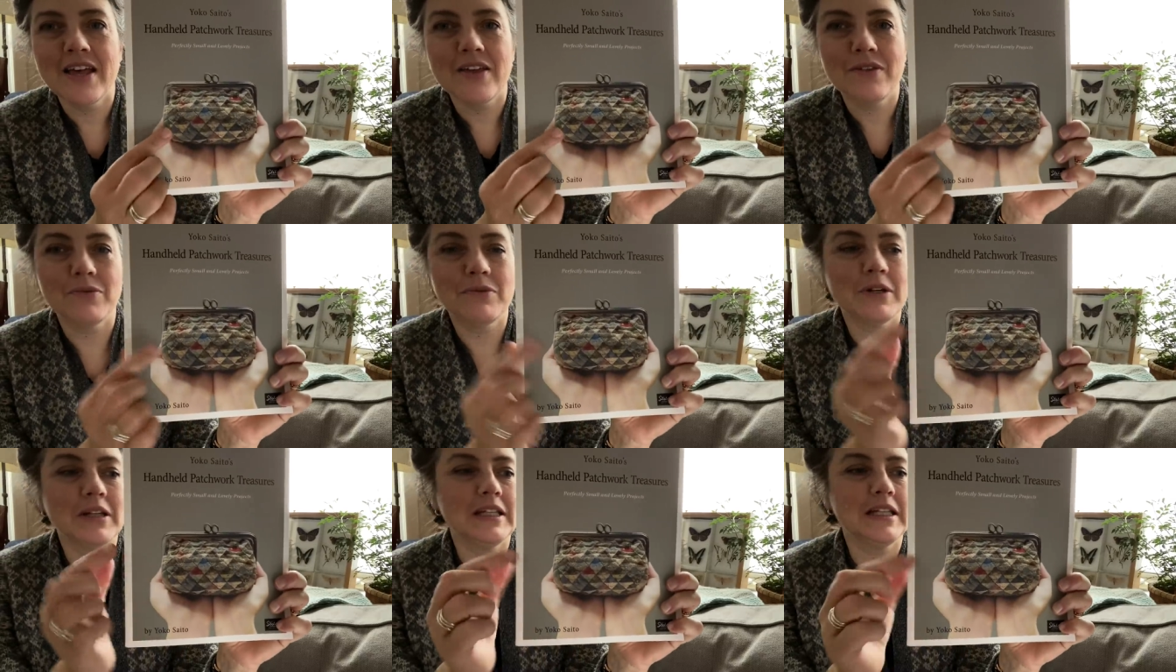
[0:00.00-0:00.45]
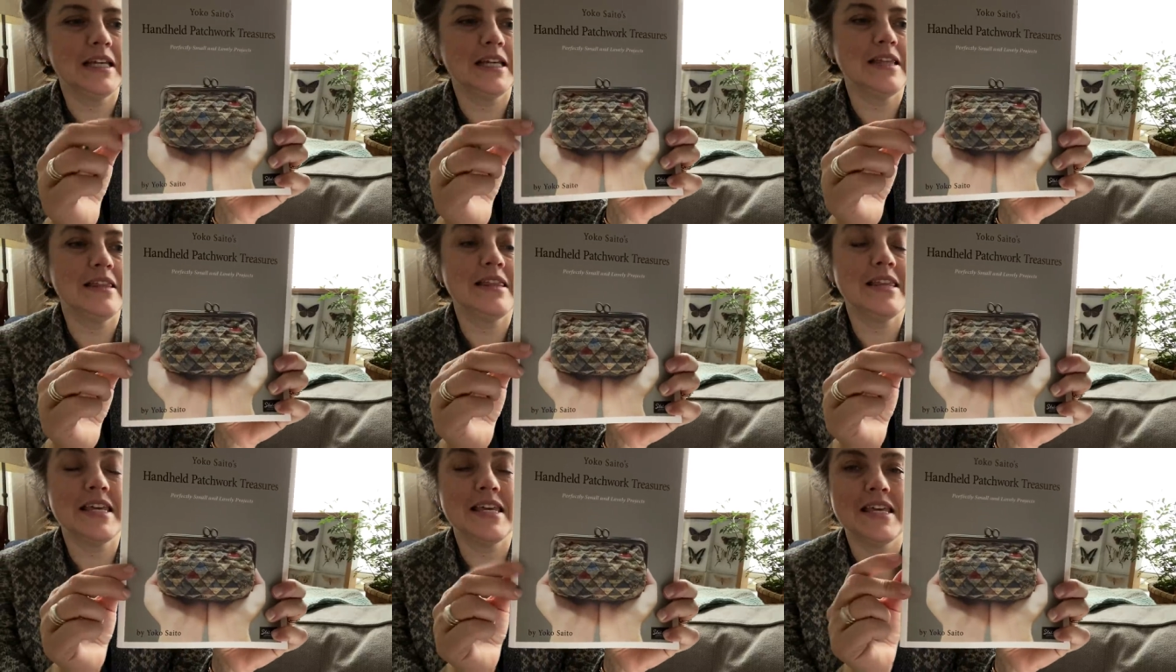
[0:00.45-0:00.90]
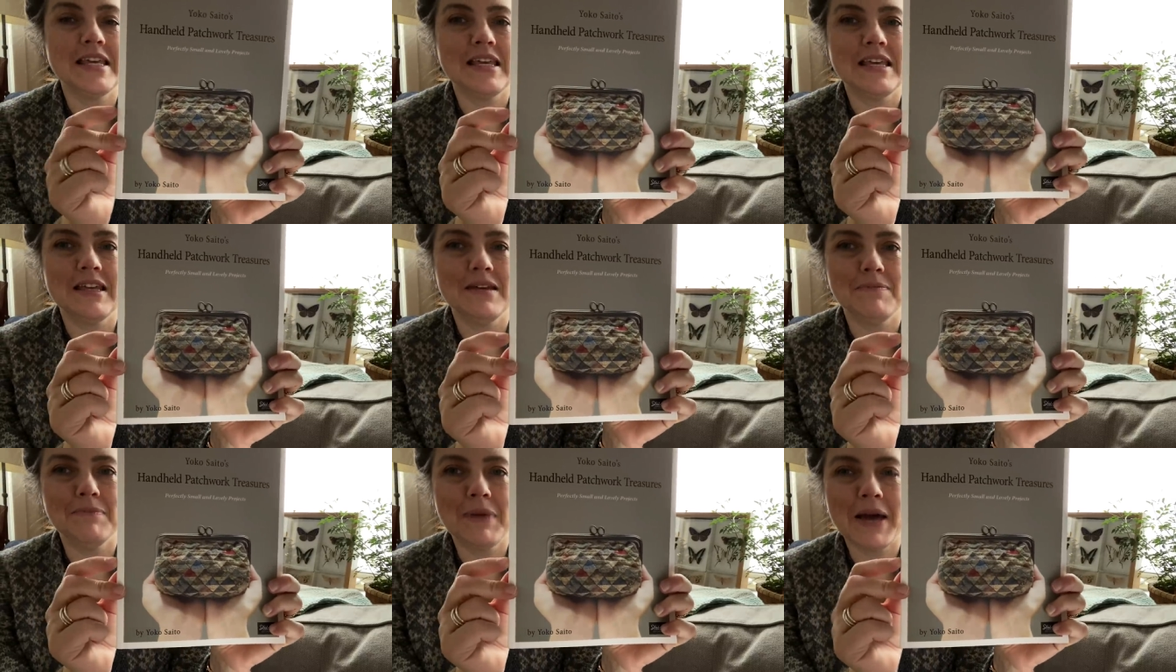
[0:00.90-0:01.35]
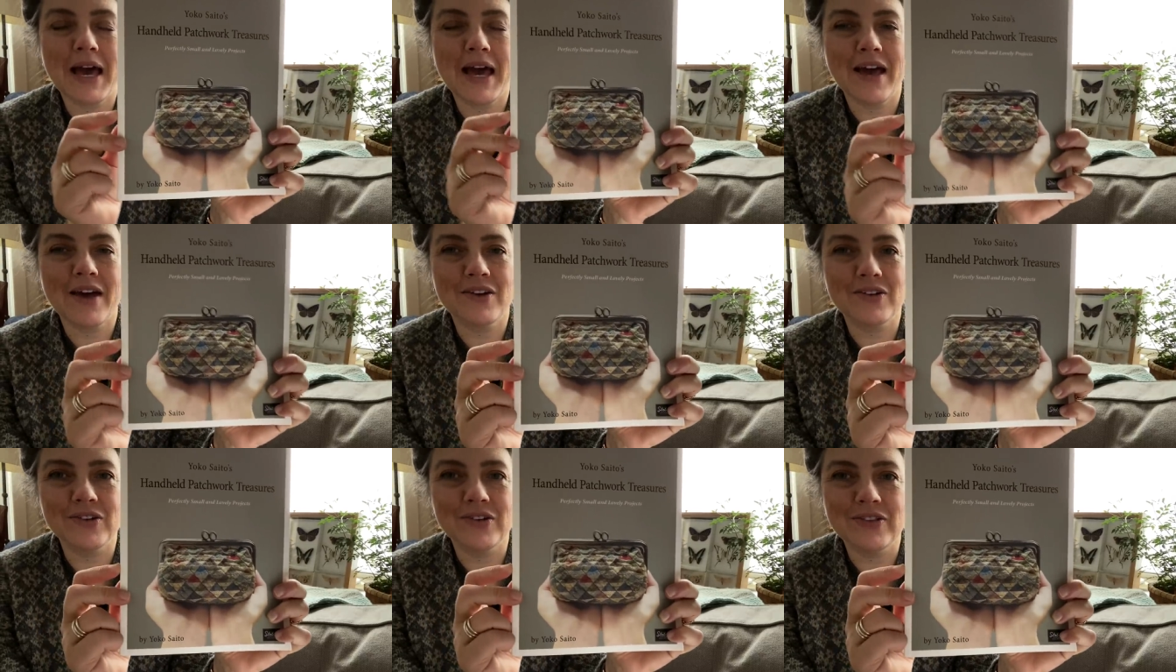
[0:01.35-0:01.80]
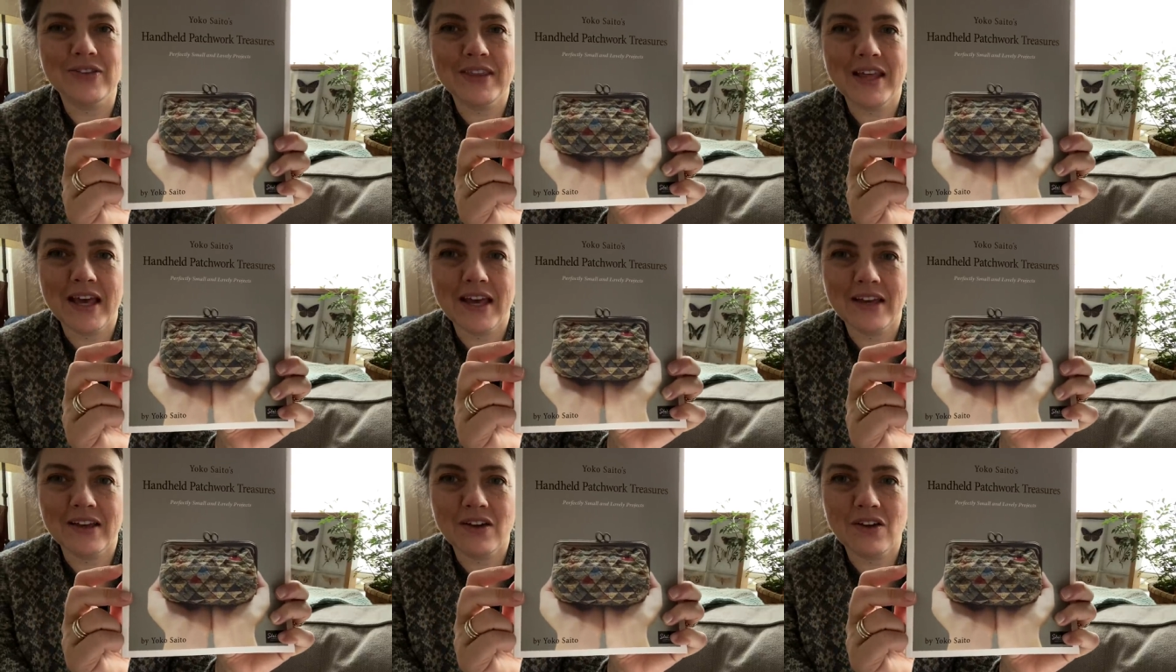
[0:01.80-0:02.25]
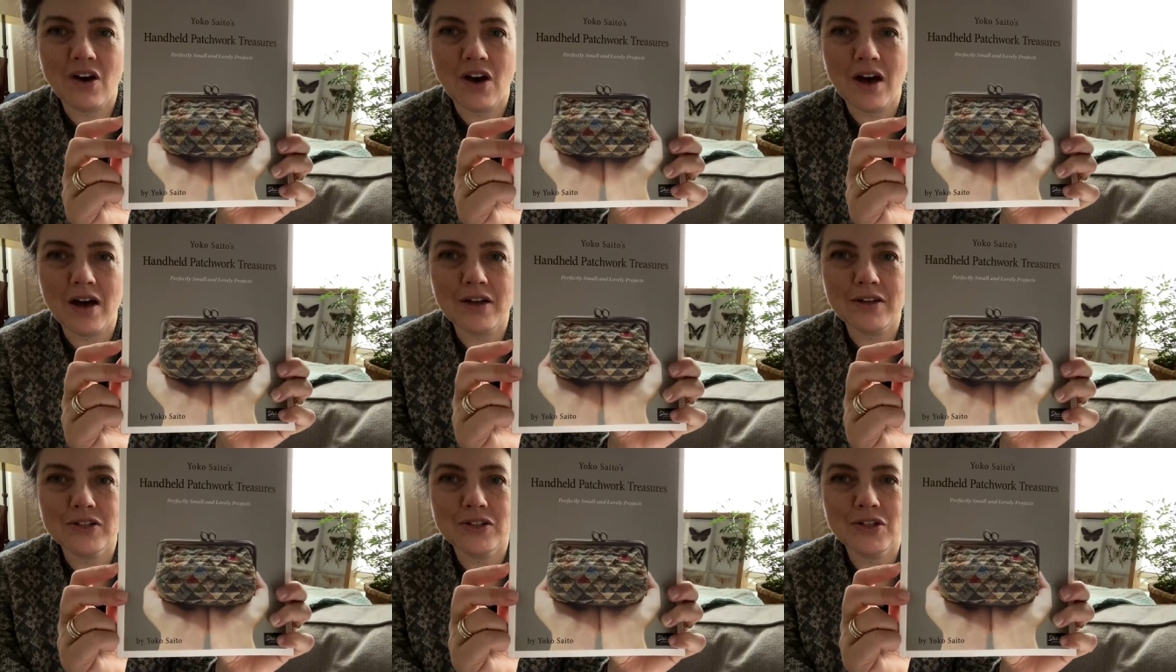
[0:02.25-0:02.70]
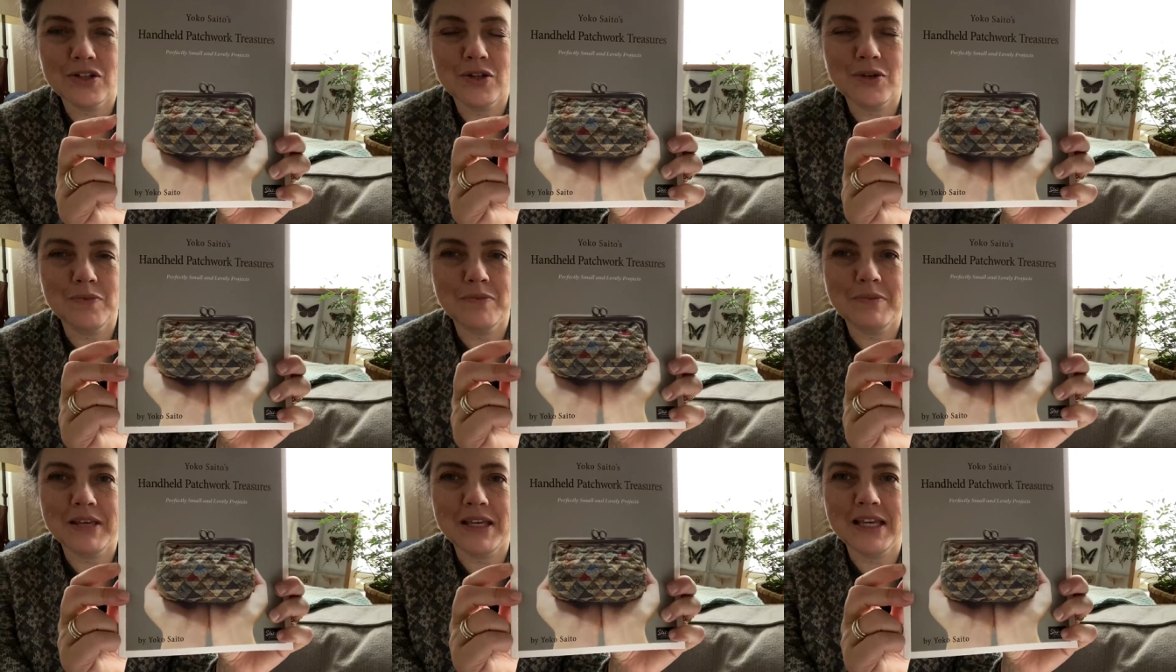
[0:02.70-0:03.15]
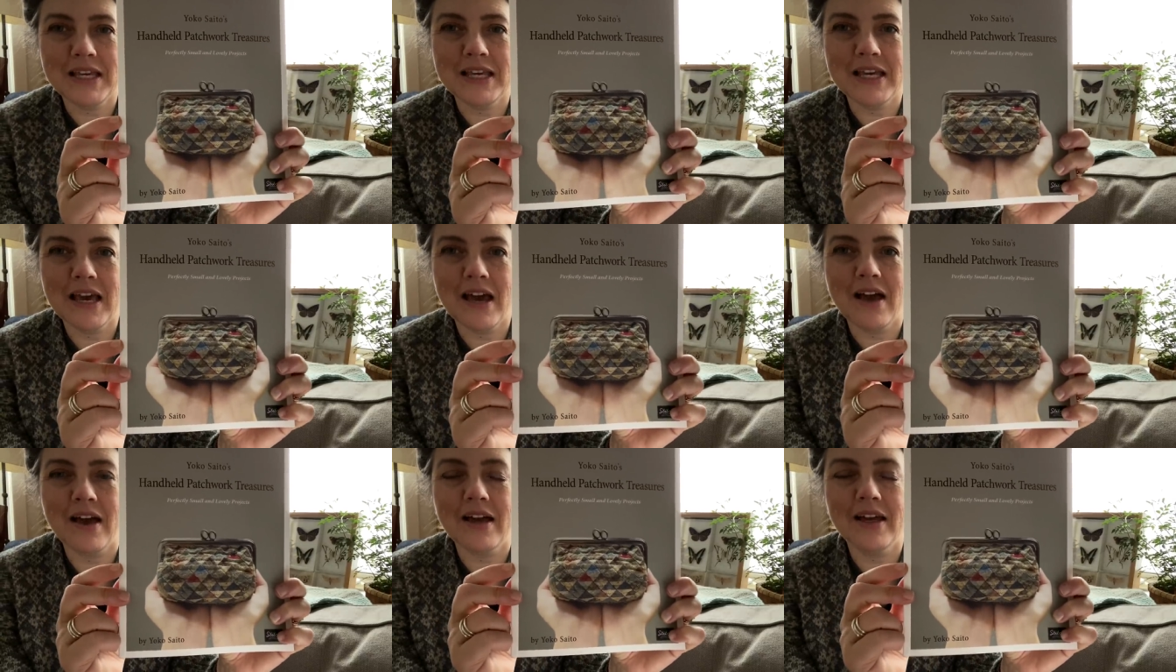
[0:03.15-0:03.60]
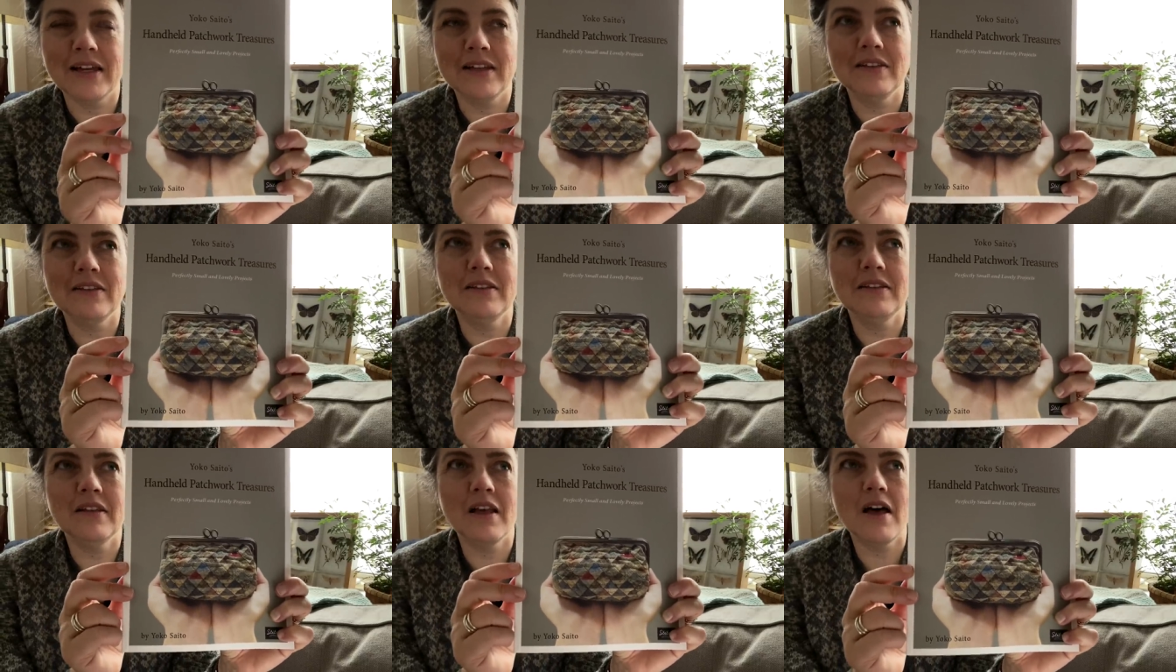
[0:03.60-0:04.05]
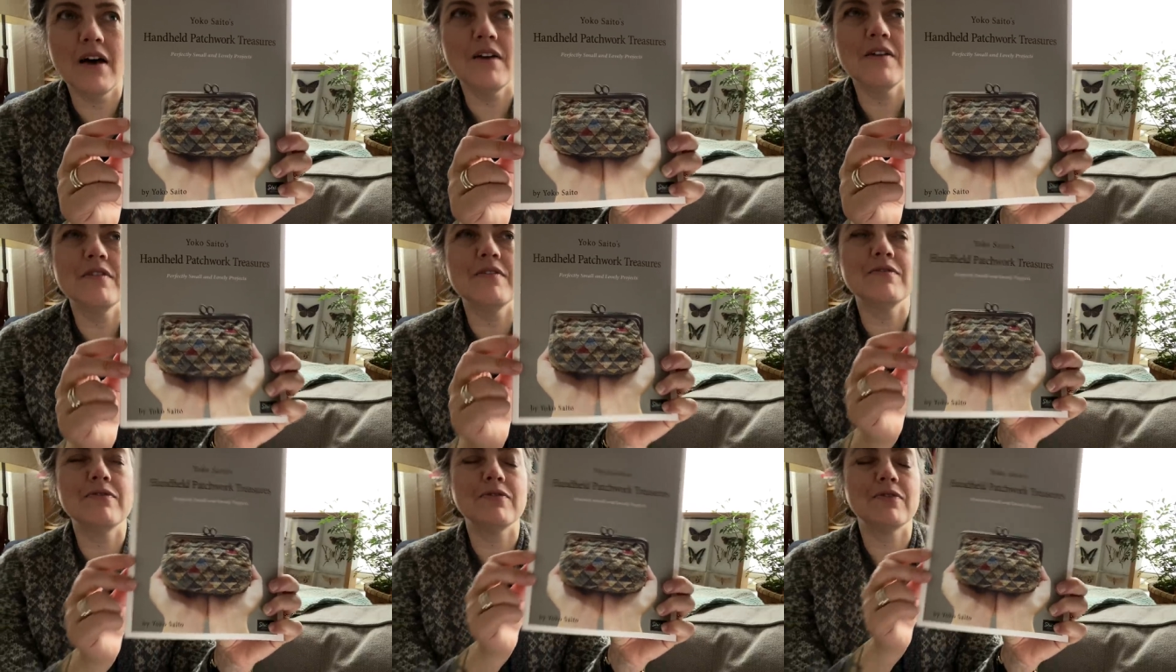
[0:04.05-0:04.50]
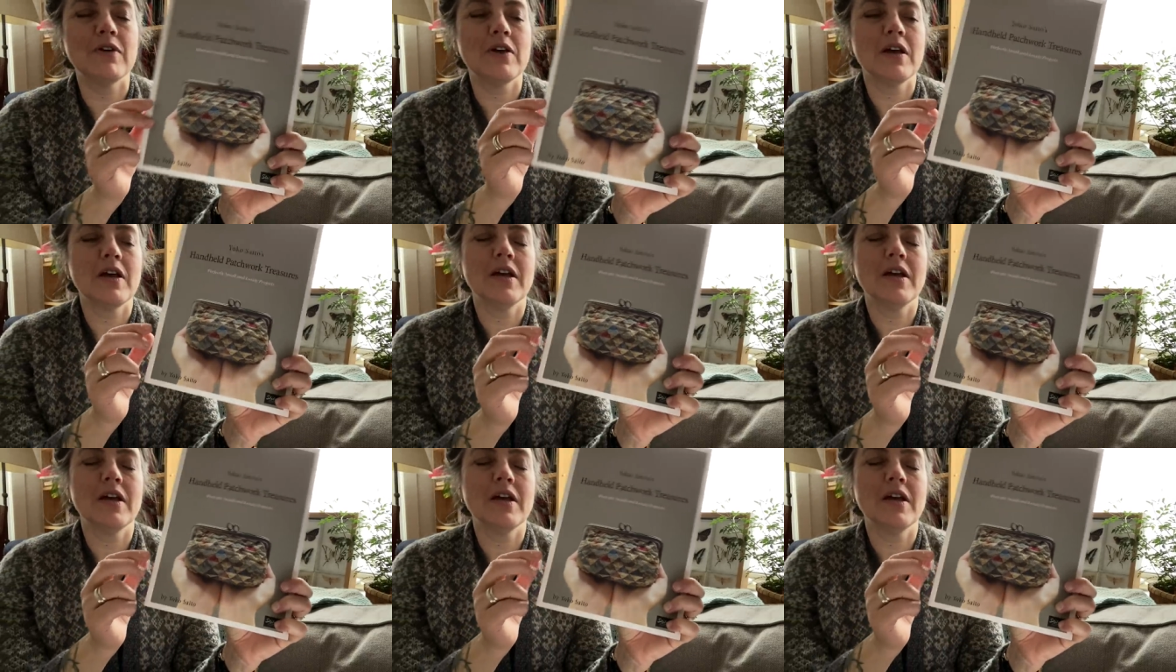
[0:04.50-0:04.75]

really the pattern that got to me i love